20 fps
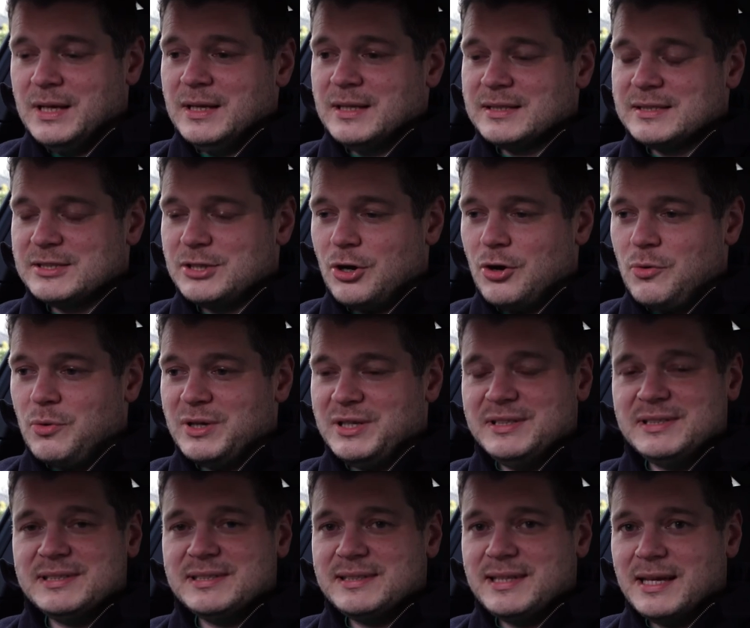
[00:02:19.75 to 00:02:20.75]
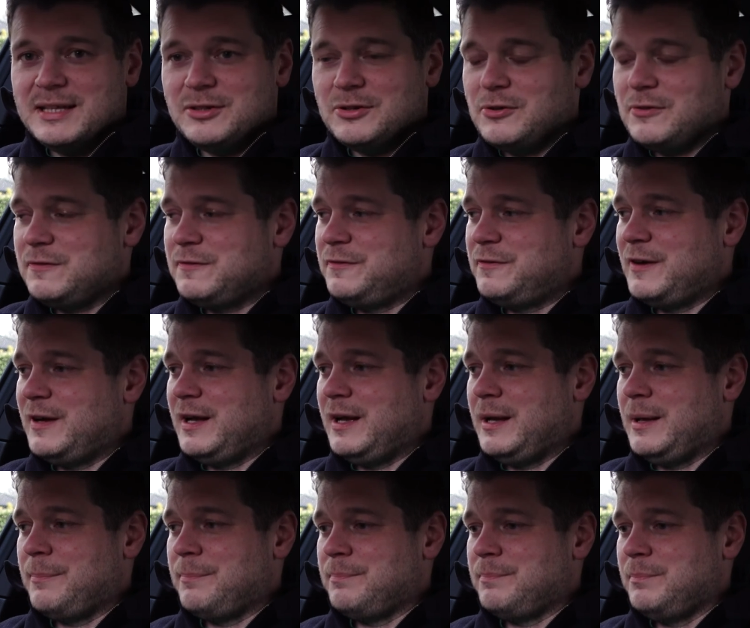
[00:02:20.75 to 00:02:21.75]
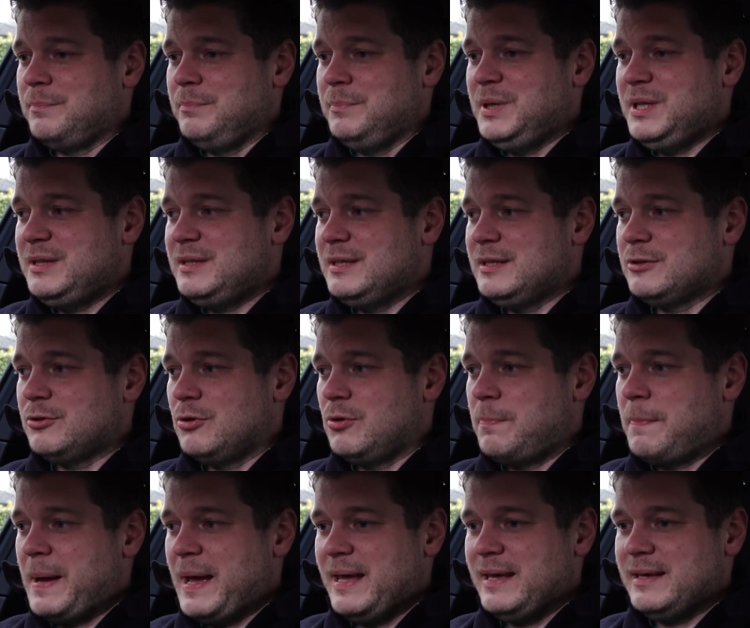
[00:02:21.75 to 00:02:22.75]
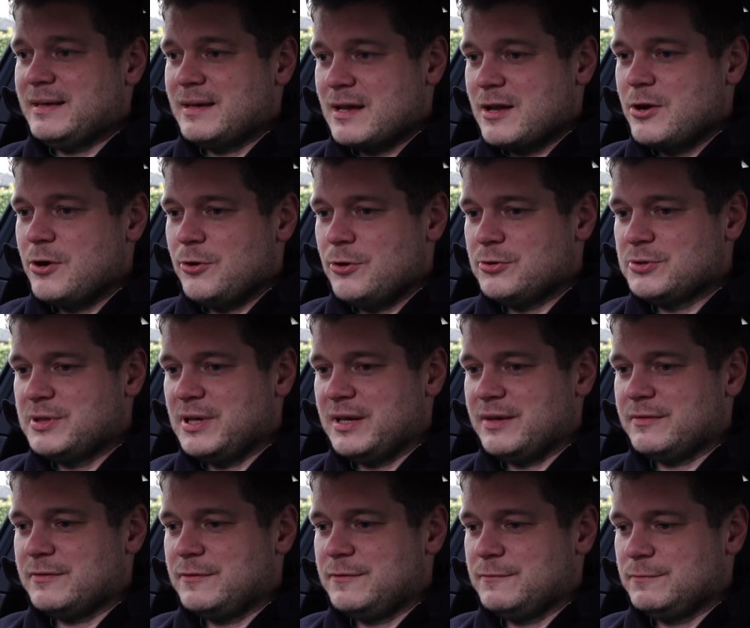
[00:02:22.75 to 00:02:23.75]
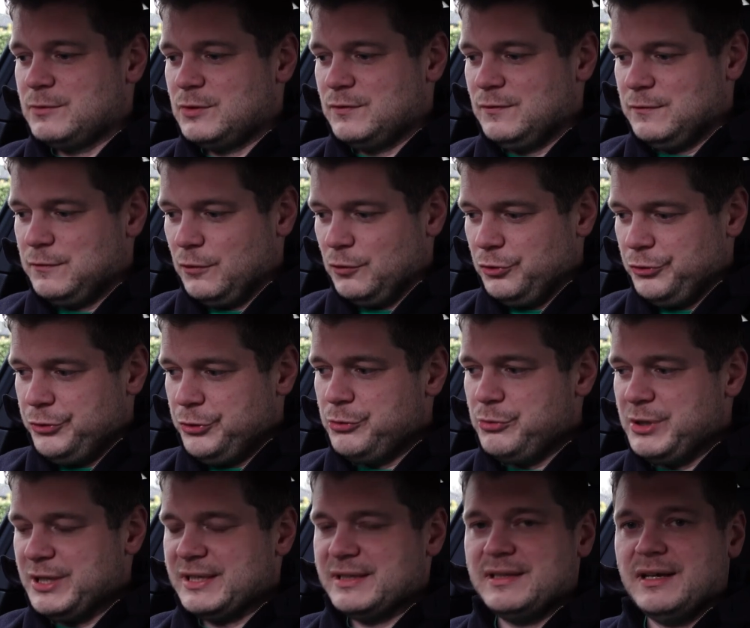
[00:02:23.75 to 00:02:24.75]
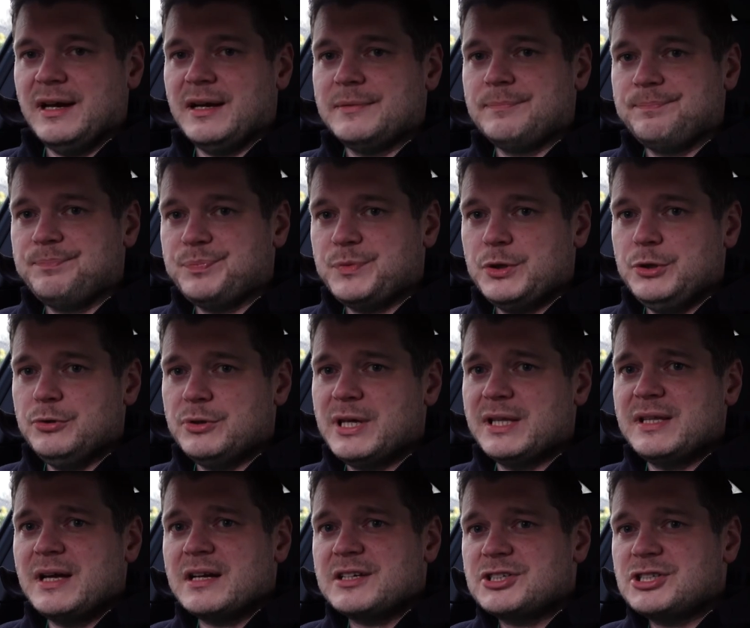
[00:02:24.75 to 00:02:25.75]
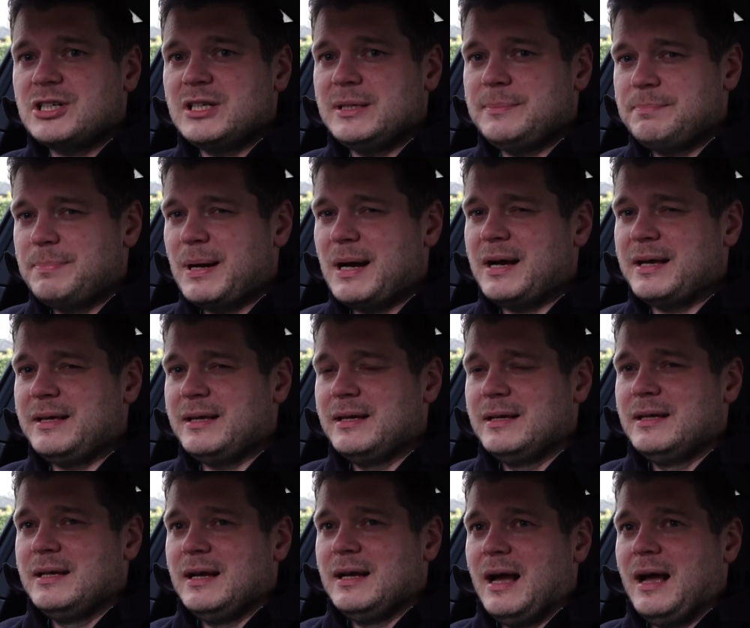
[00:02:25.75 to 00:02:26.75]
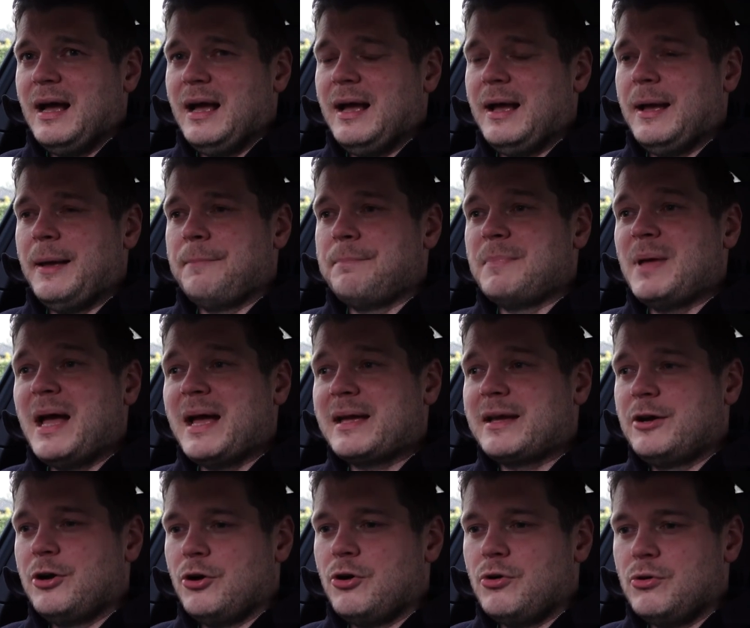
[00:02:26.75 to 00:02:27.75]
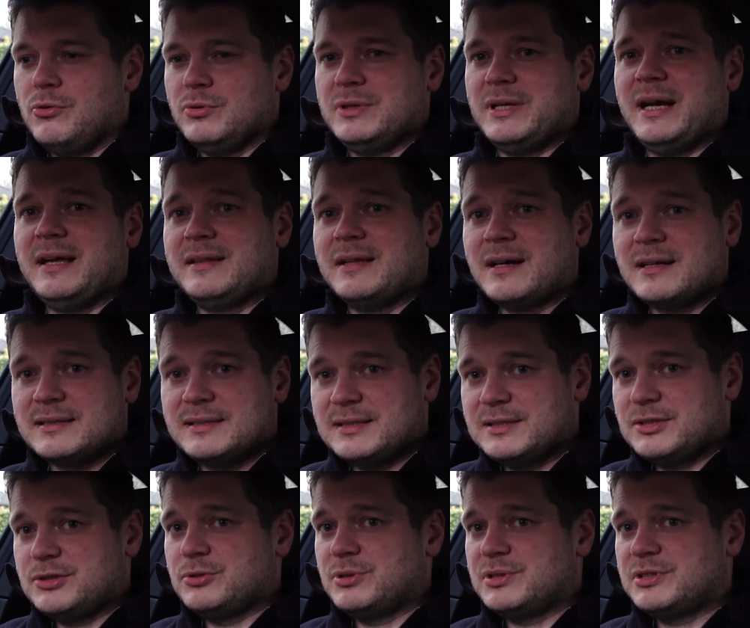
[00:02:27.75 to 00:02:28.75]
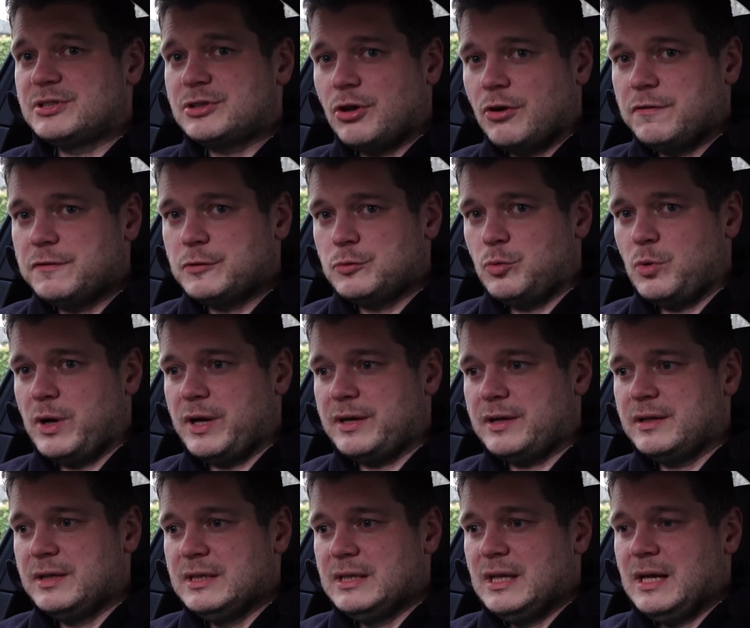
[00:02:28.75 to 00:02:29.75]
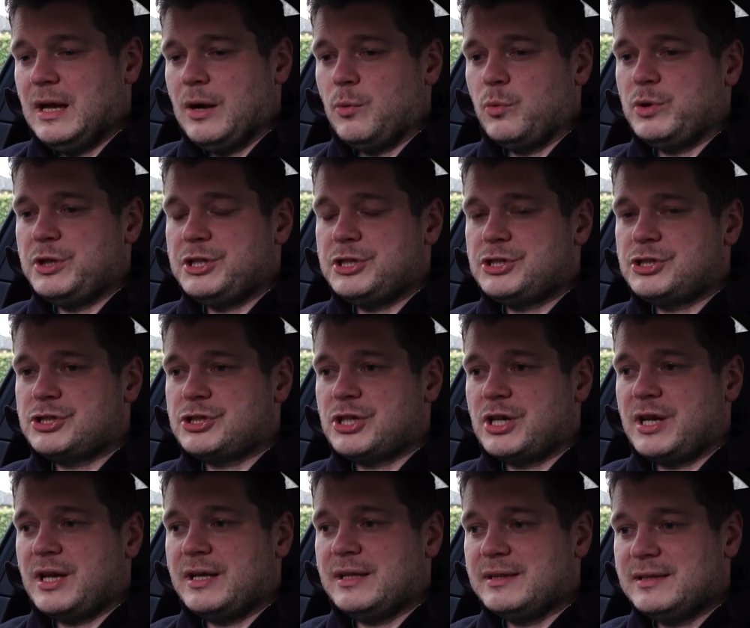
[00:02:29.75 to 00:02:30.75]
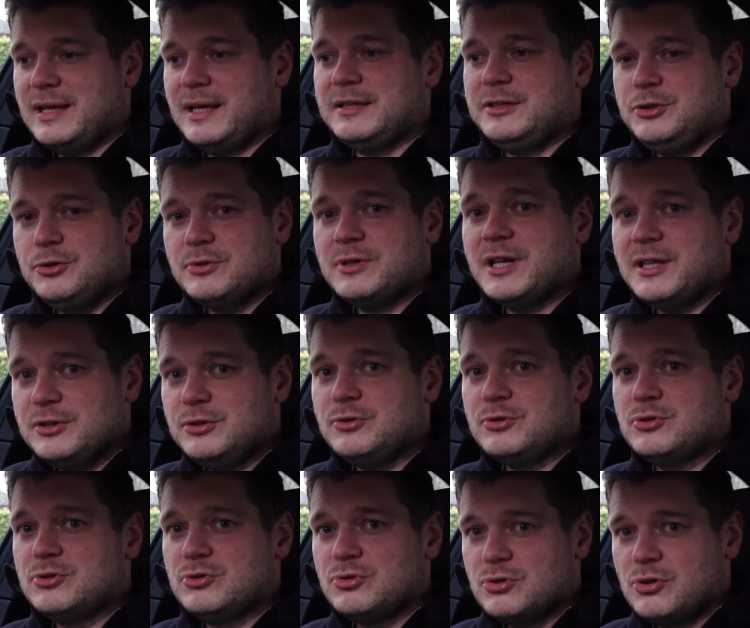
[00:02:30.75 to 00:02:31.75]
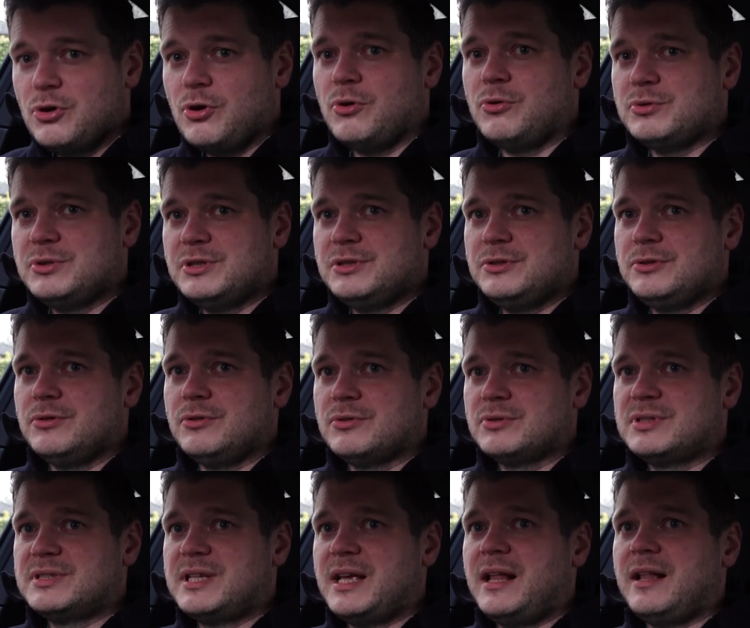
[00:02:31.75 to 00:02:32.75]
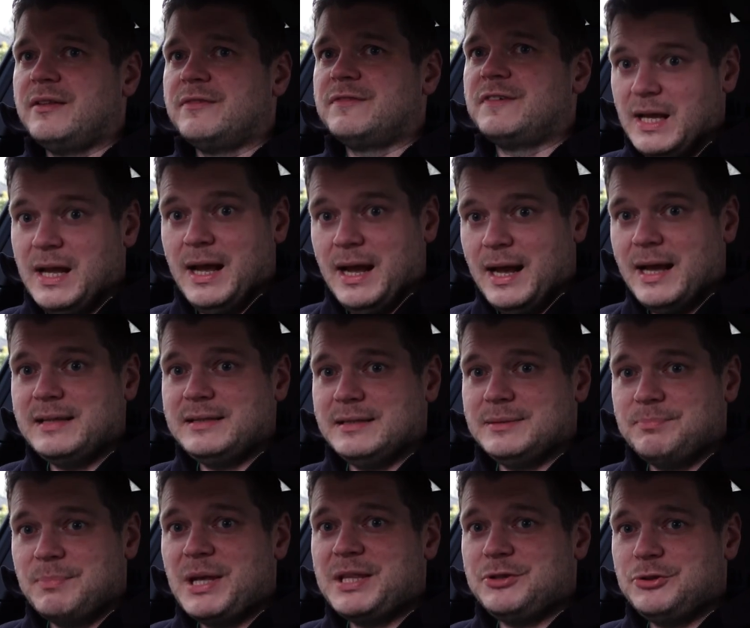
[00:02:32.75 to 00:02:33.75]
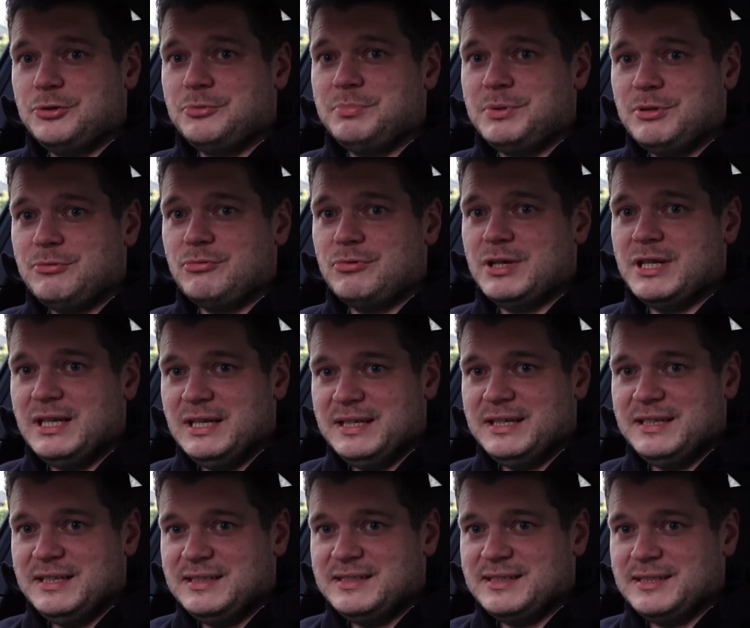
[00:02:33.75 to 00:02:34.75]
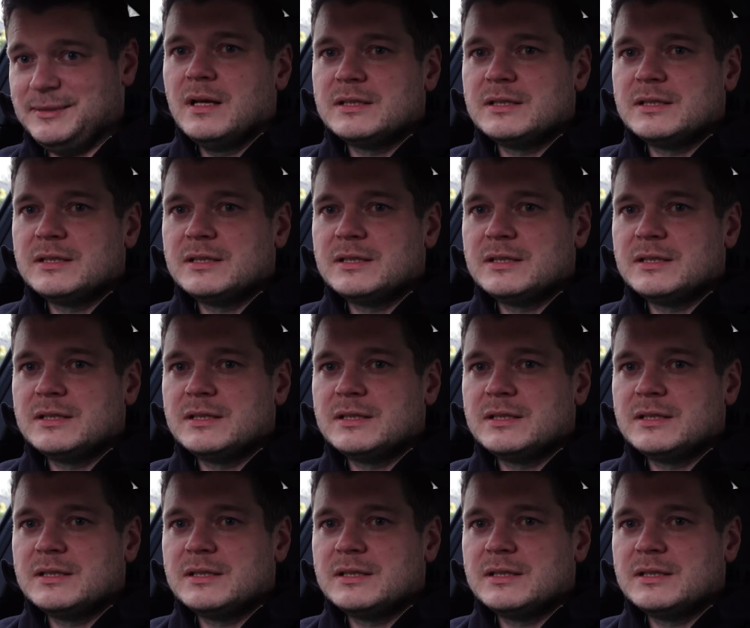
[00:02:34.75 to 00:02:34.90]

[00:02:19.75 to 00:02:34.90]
So instead of meeting or paying a coder for doing that, you can actually buy a code and access to a software which then you can use to code it yourself, and it meant to be really easy.